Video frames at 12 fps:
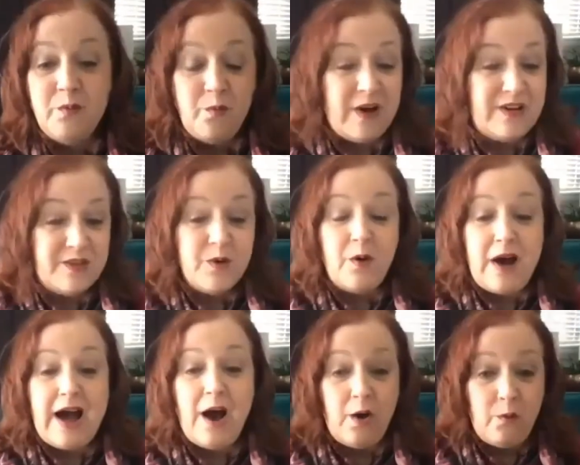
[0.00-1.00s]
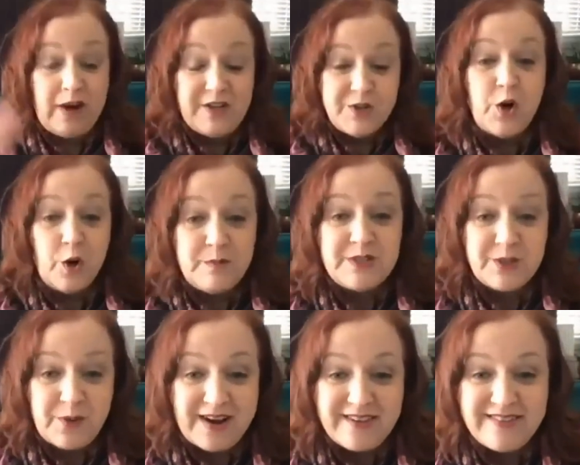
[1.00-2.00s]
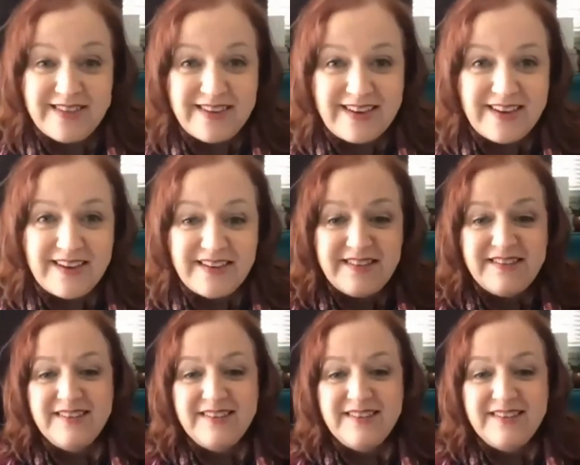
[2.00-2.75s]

what terms do I think in?